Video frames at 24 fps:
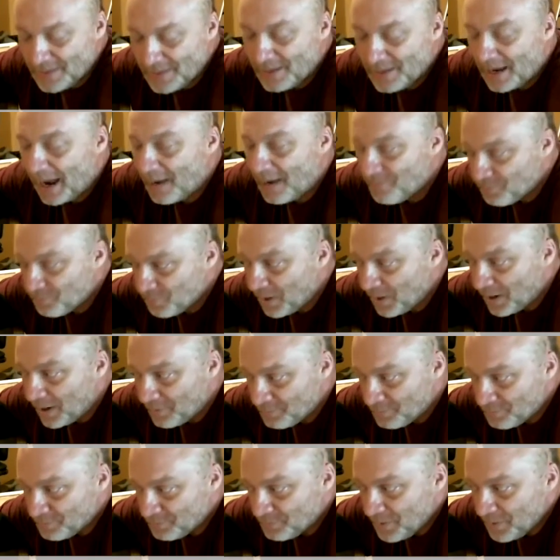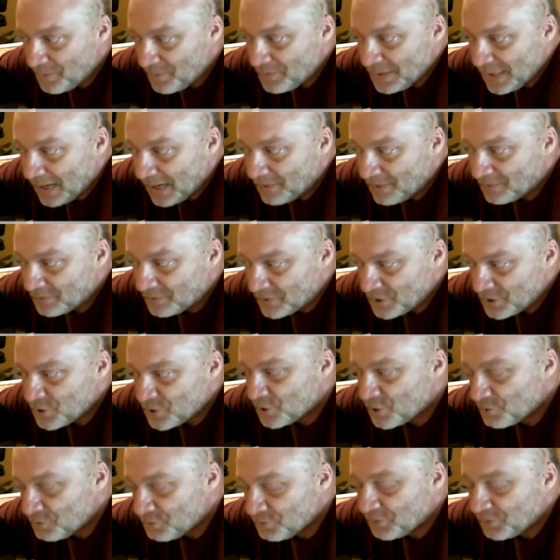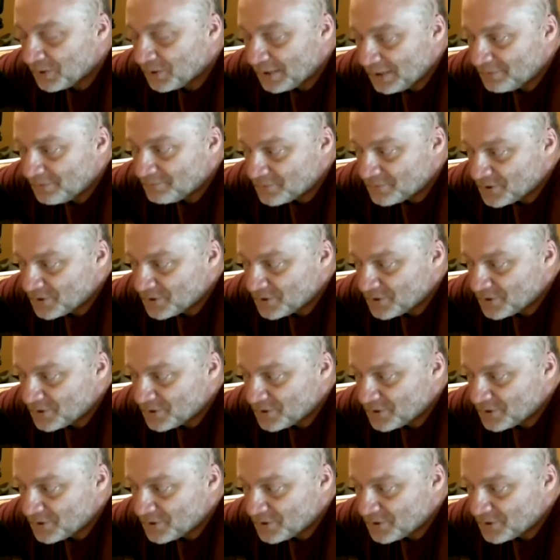I mean, truthfully,